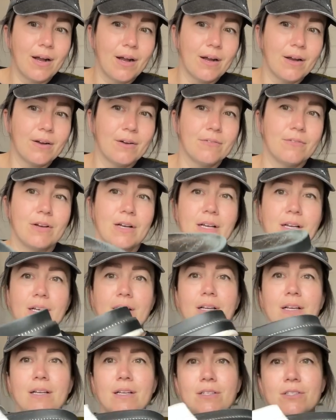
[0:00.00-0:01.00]
of
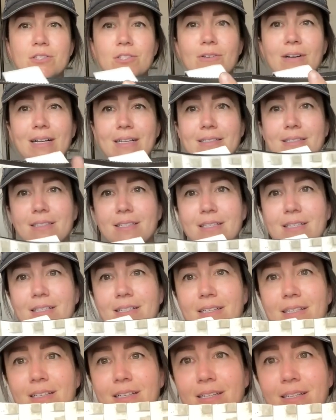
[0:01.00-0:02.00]
Sorels.
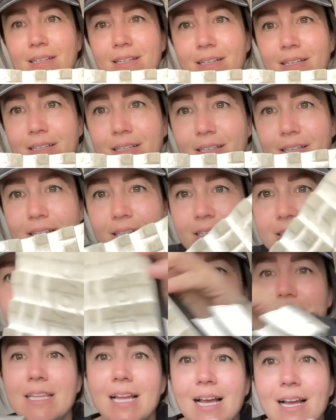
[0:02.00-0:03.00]
Can you guys
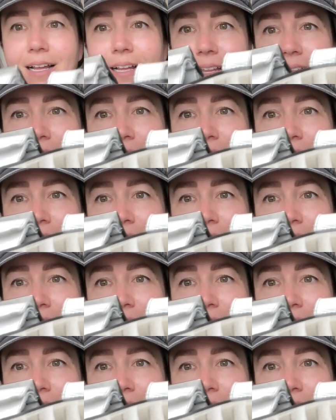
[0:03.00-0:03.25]
see that?